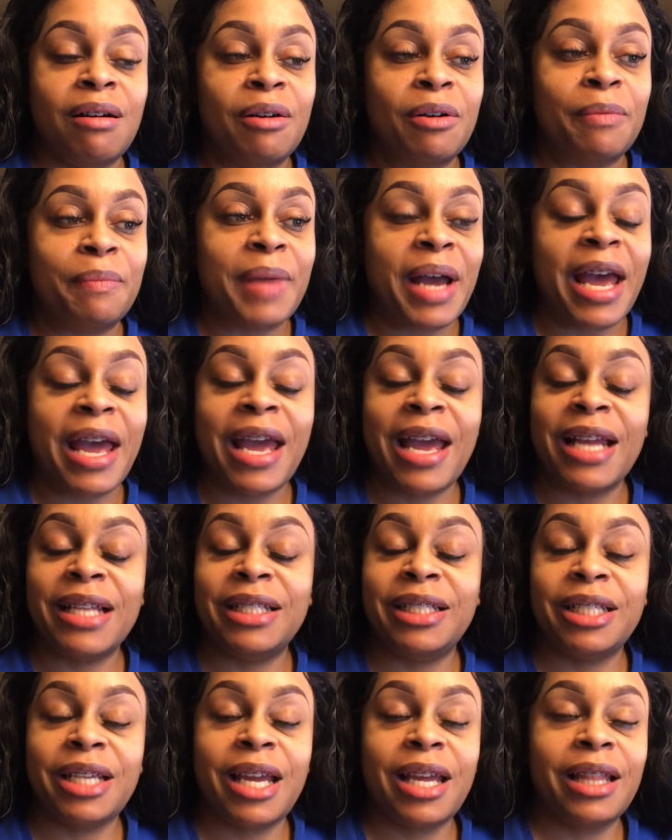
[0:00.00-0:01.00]
I had
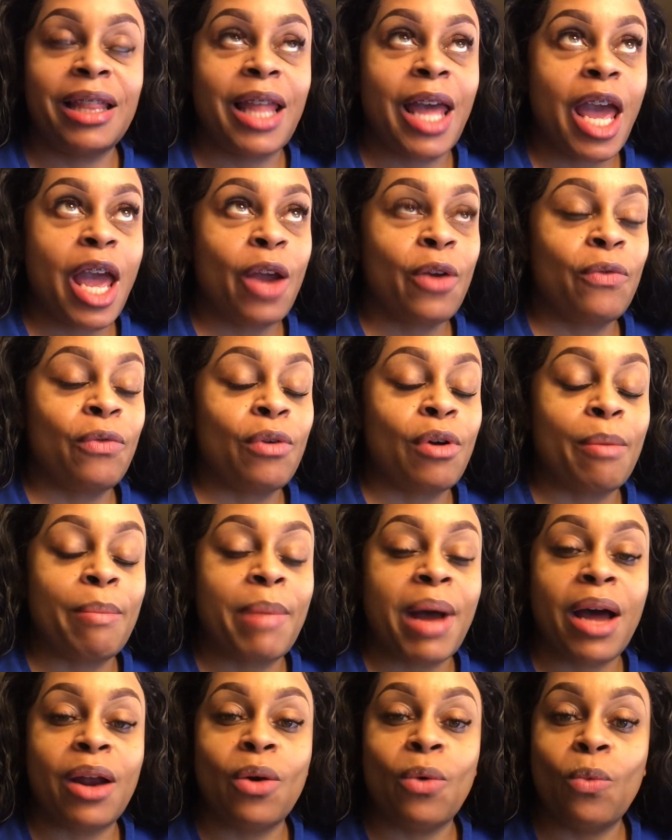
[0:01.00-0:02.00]
jet lag for
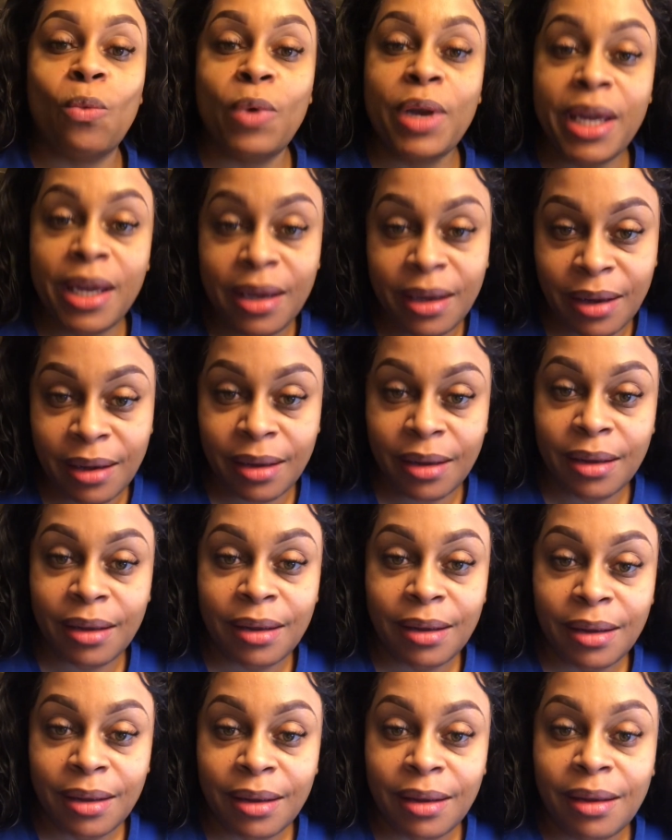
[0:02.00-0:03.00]
about a week.
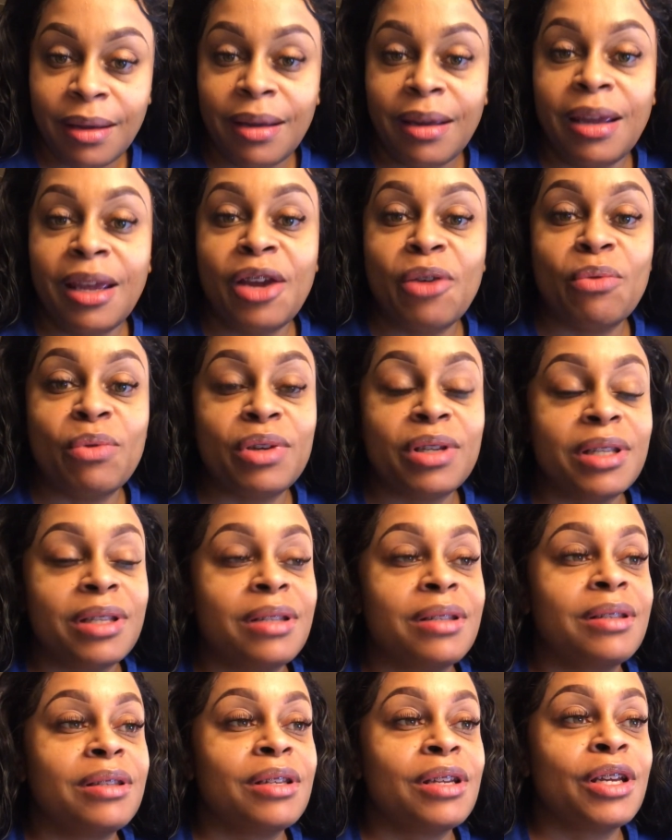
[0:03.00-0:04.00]
It
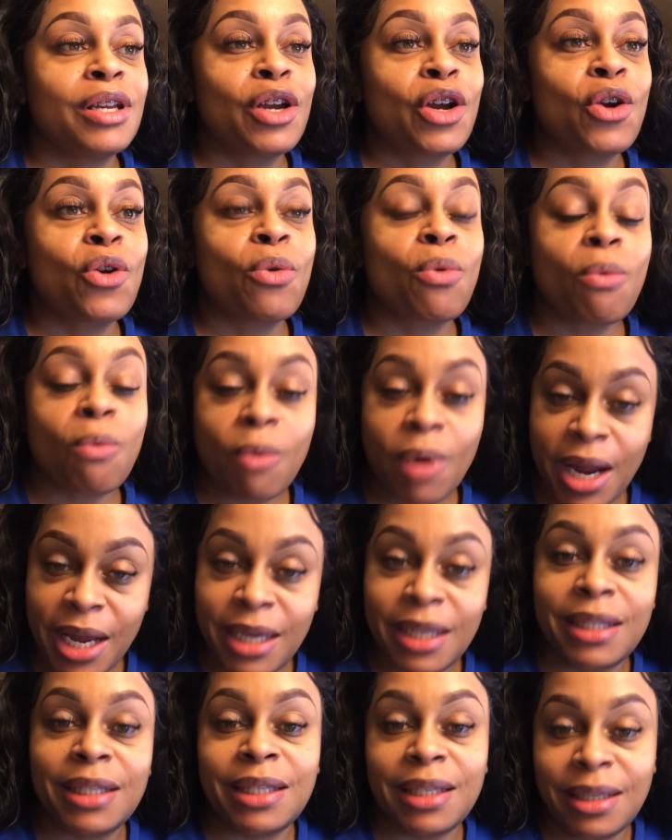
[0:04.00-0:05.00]
was
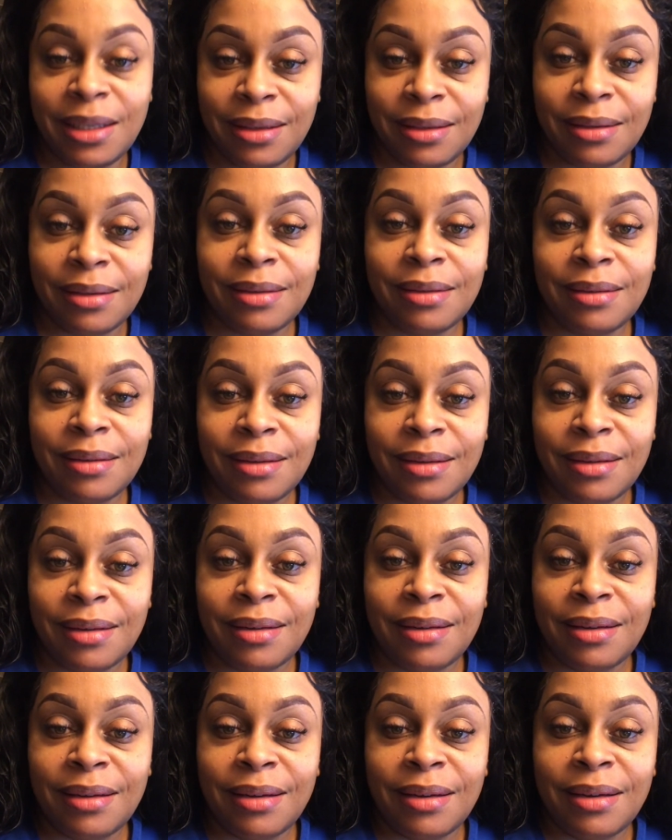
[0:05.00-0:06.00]
crazy.
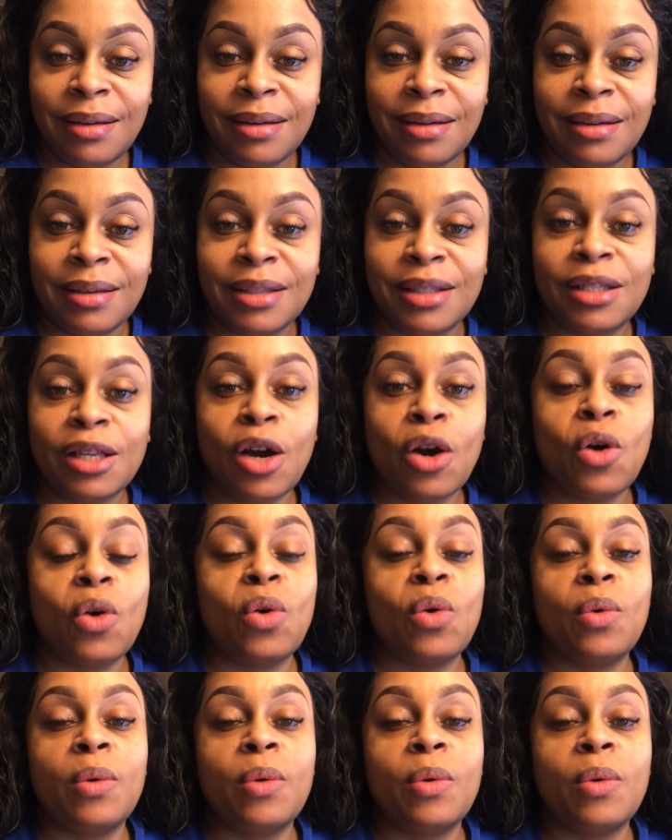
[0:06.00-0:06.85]
So